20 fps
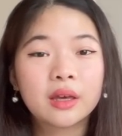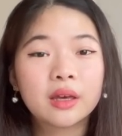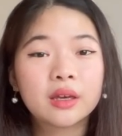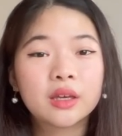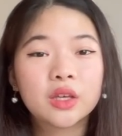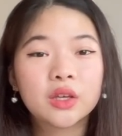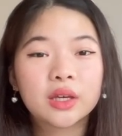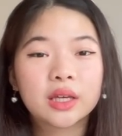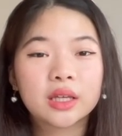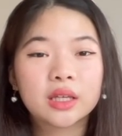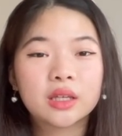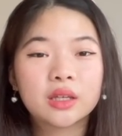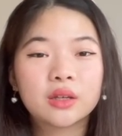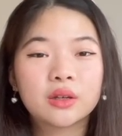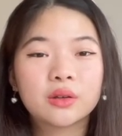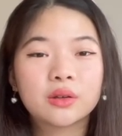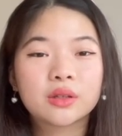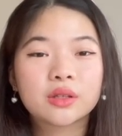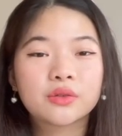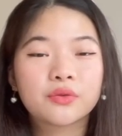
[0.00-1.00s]
You can
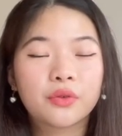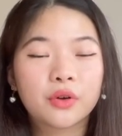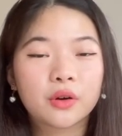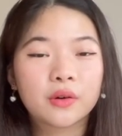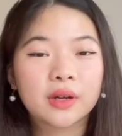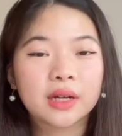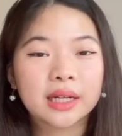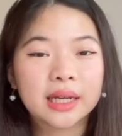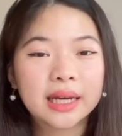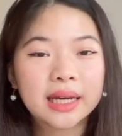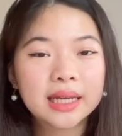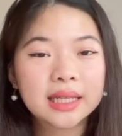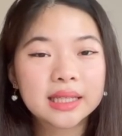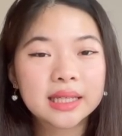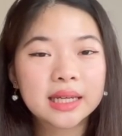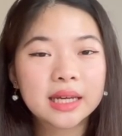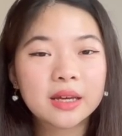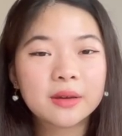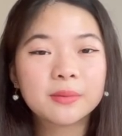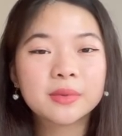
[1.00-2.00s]
use foreign A T
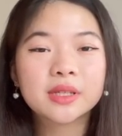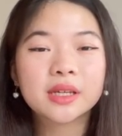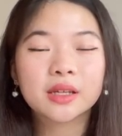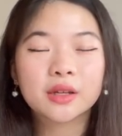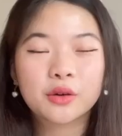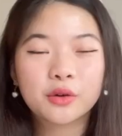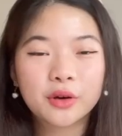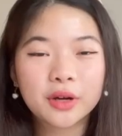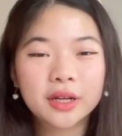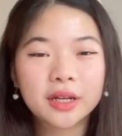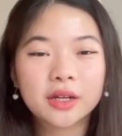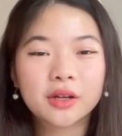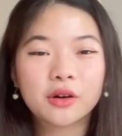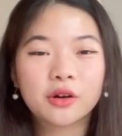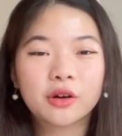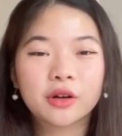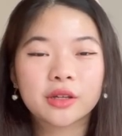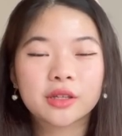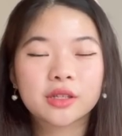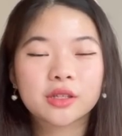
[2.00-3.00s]
Ms and credit
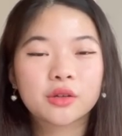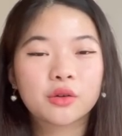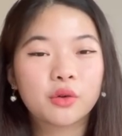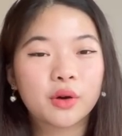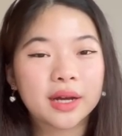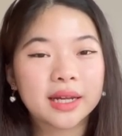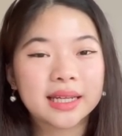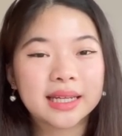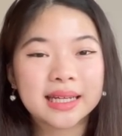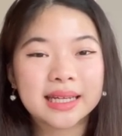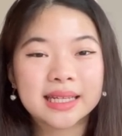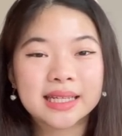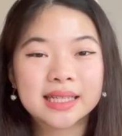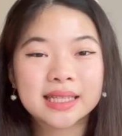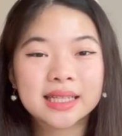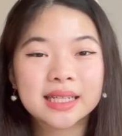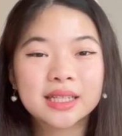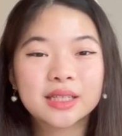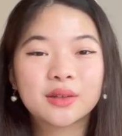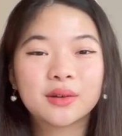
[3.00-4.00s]
cards quite
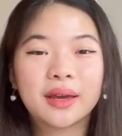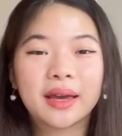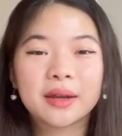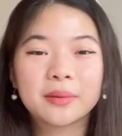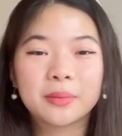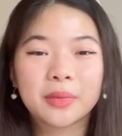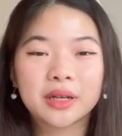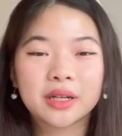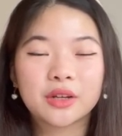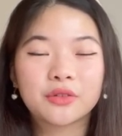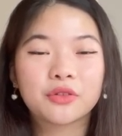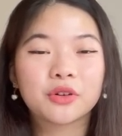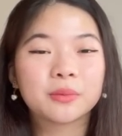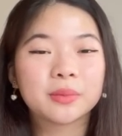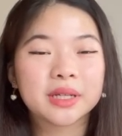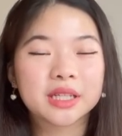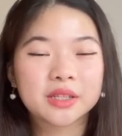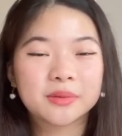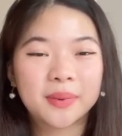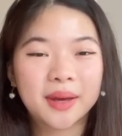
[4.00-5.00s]
easily to get money from
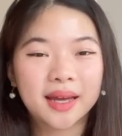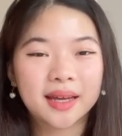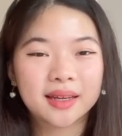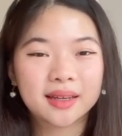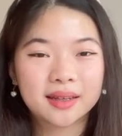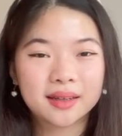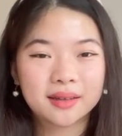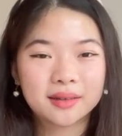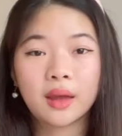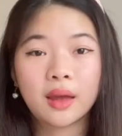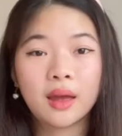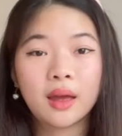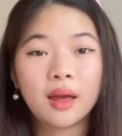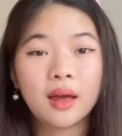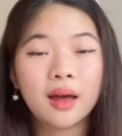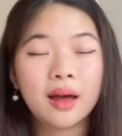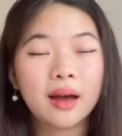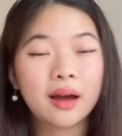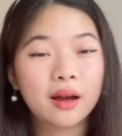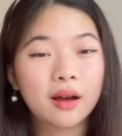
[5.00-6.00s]
this bank.
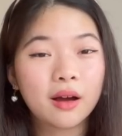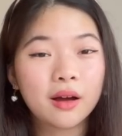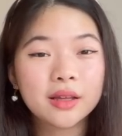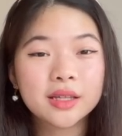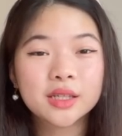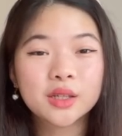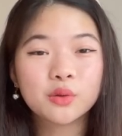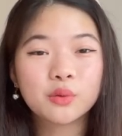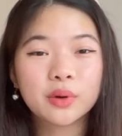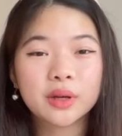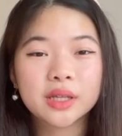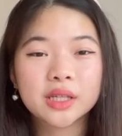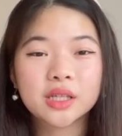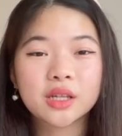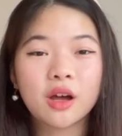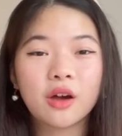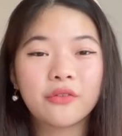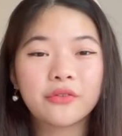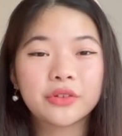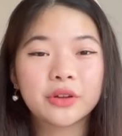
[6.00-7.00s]
A consequence
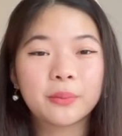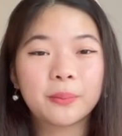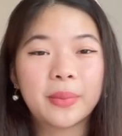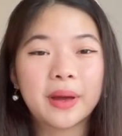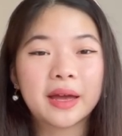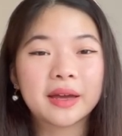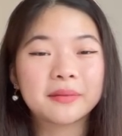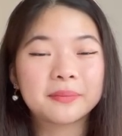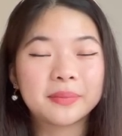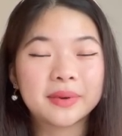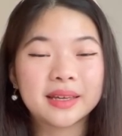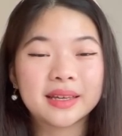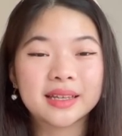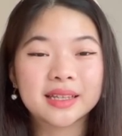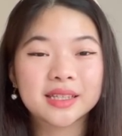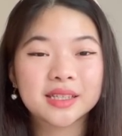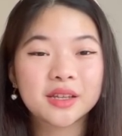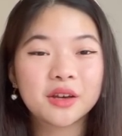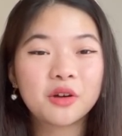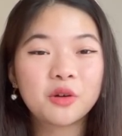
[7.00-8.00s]
of the bank being
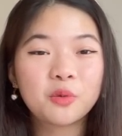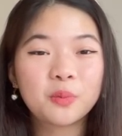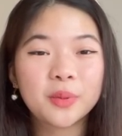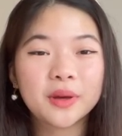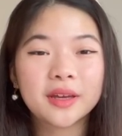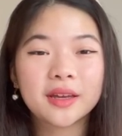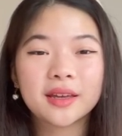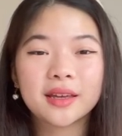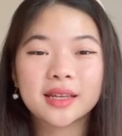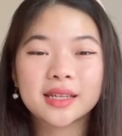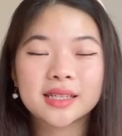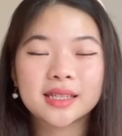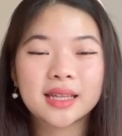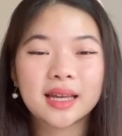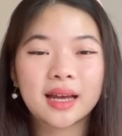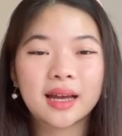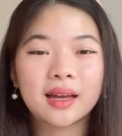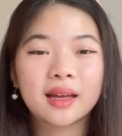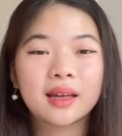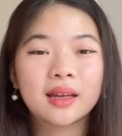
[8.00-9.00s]
so big is
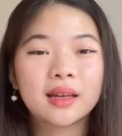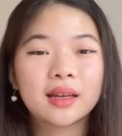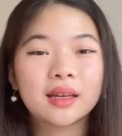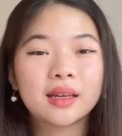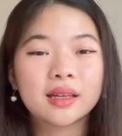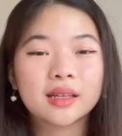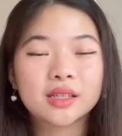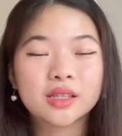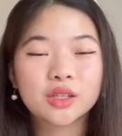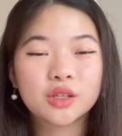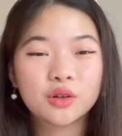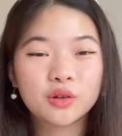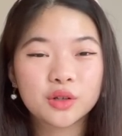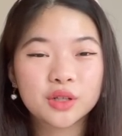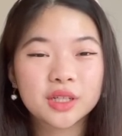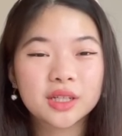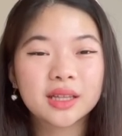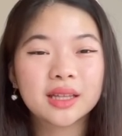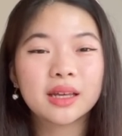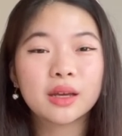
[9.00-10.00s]
that it's
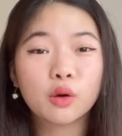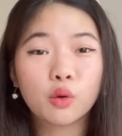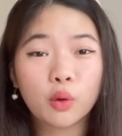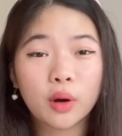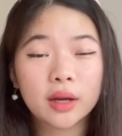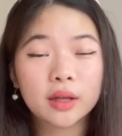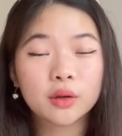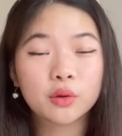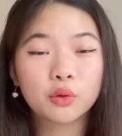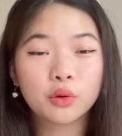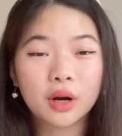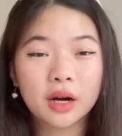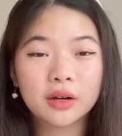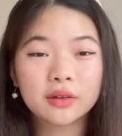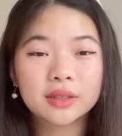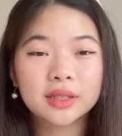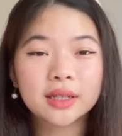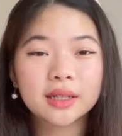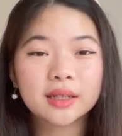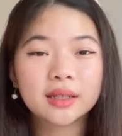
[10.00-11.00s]
usually quite
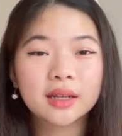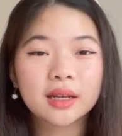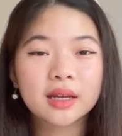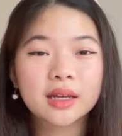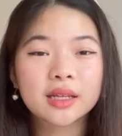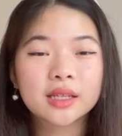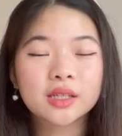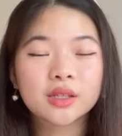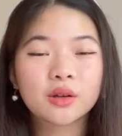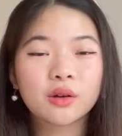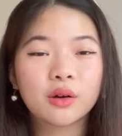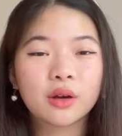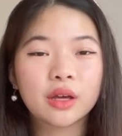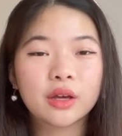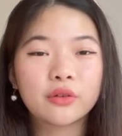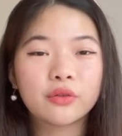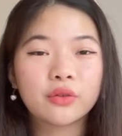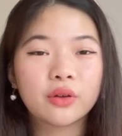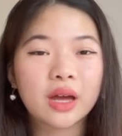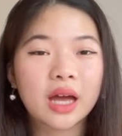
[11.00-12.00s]
crowded, so
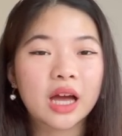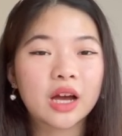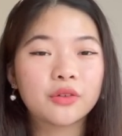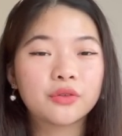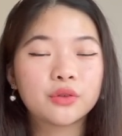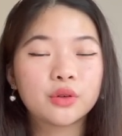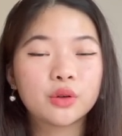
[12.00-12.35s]
if you have